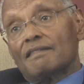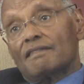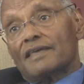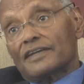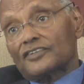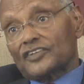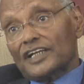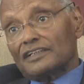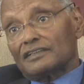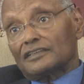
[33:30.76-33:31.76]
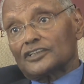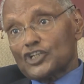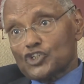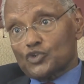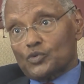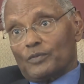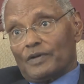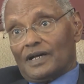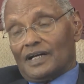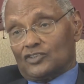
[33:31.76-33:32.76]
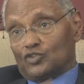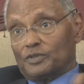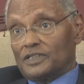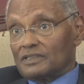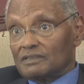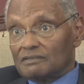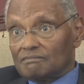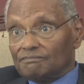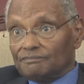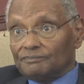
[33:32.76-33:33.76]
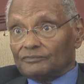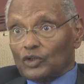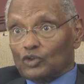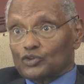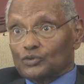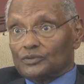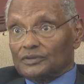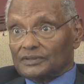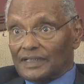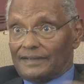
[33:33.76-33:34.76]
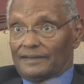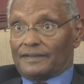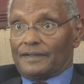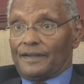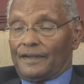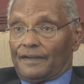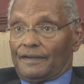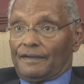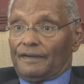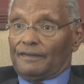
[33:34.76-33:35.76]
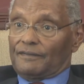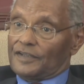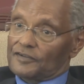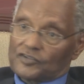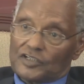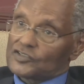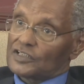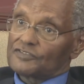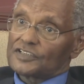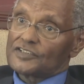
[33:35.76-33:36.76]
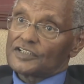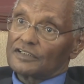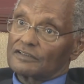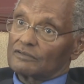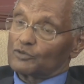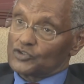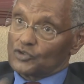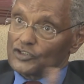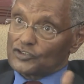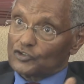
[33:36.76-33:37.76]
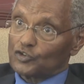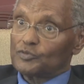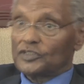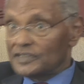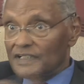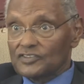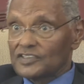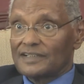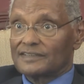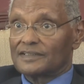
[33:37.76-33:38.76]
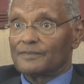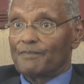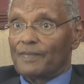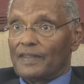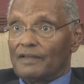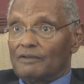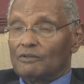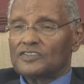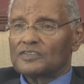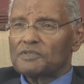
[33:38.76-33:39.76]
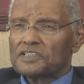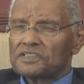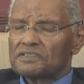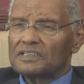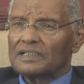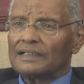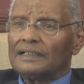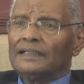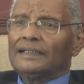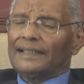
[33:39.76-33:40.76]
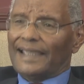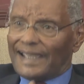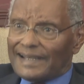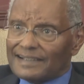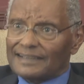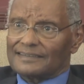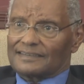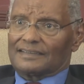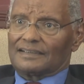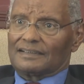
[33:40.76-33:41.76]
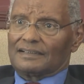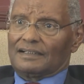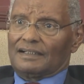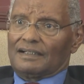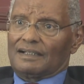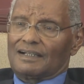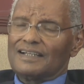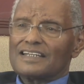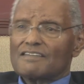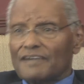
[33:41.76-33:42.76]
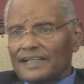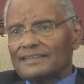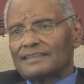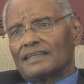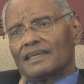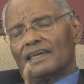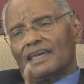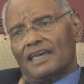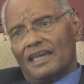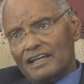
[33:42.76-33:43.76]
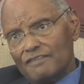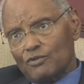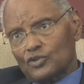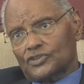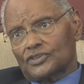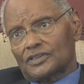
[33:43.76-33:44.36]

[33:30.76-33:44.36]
the Eritrean issue has to be also tackled. The Eritreans have said they're withdrawing their troops, and they have started. What's the big deal? Any country can invite any force